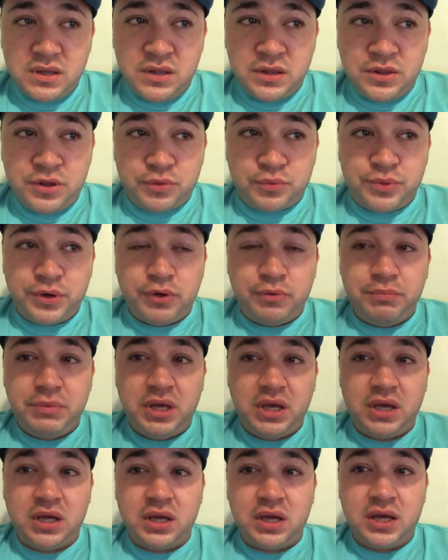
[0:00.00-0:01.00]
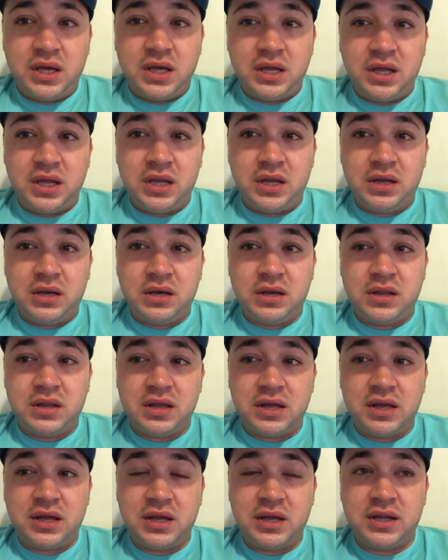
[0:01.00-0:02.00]
the real me and
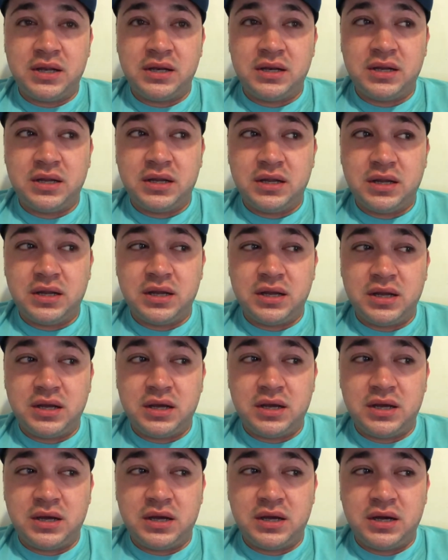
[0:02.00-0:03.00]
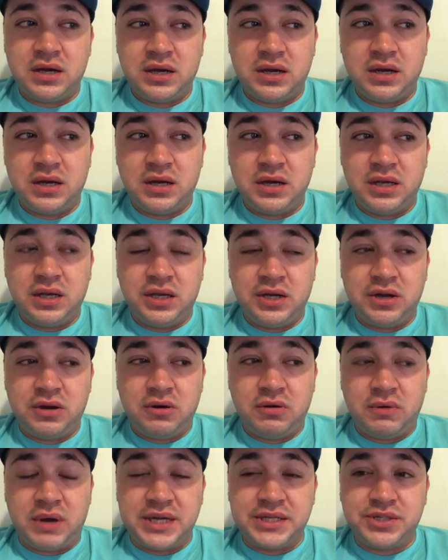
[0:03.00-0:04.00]
that, you
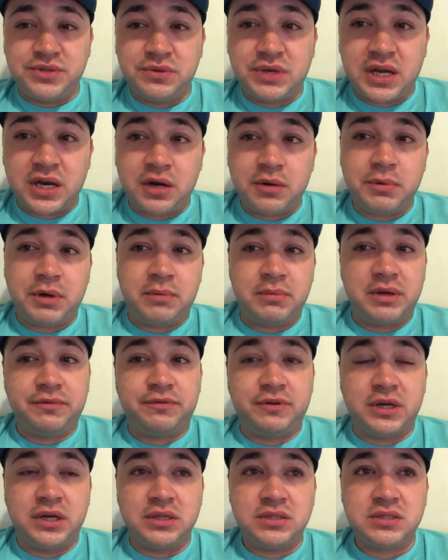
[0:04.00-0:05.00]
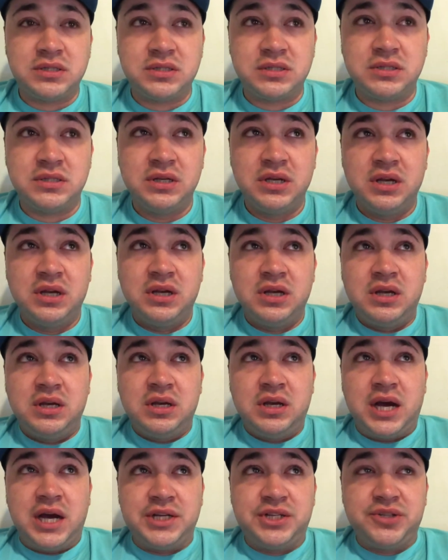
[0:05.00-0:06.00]
know, I do care about my friends.
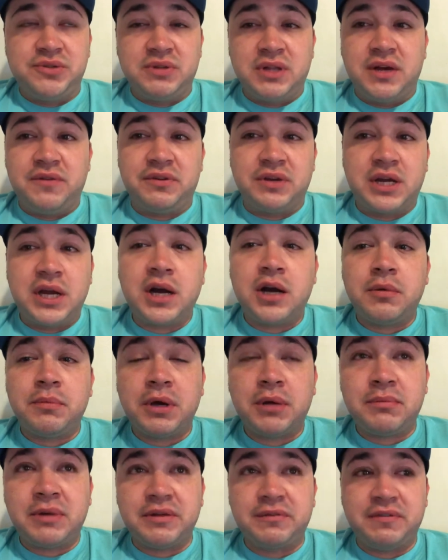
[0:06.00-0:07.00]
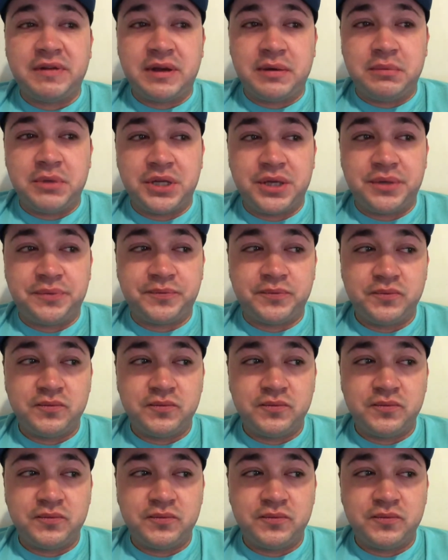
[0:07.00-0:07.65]
I do love and care about my family.